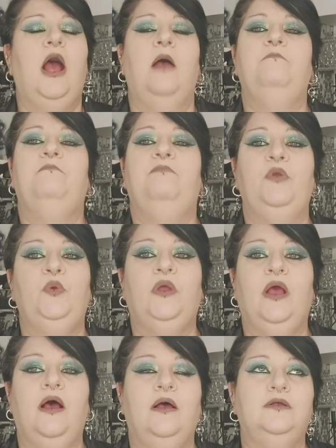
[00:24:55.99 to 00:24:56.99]
And boot
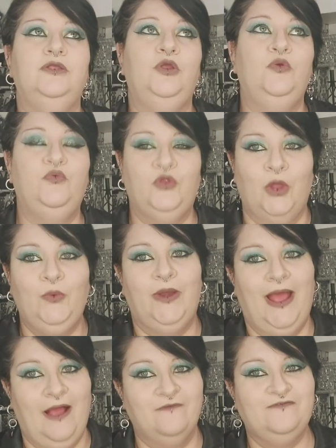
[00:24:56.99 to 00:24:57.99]
cut you
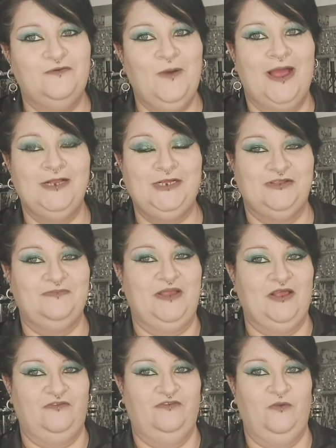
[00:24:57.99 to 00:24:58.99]
don't have to wear just
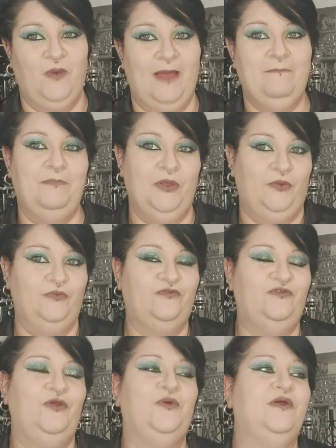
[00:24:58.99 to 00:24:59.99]
because you wear
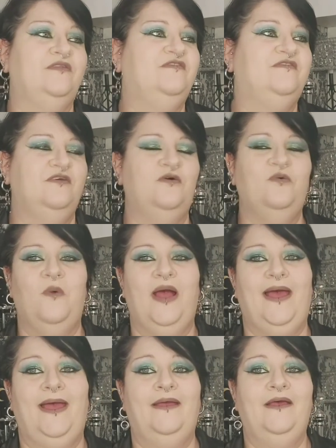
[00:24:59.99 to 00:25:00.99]
boots. You can still
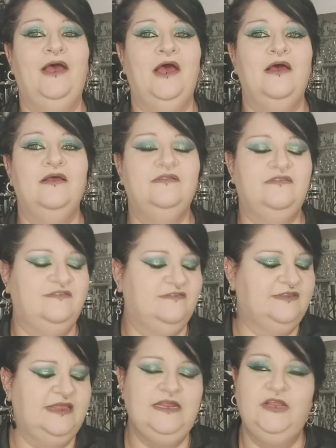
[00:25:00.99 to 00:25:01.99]
wear
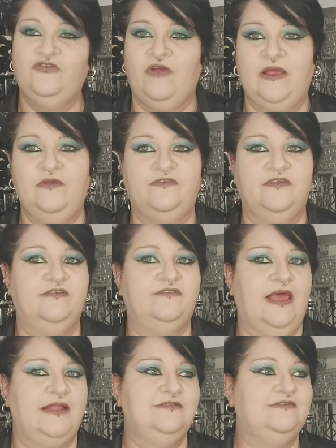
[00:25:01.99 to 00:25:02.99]
skinny
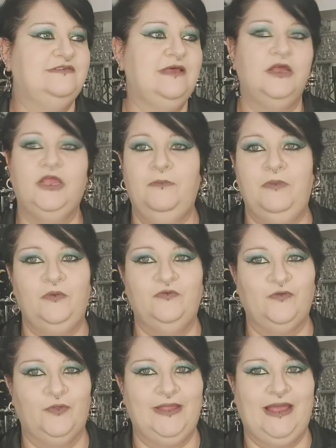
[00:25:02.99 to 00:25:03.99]
trousers and tuck your
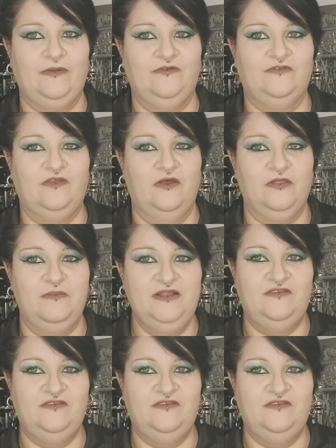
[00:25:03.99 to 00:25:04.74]
boots on the outs, tuck them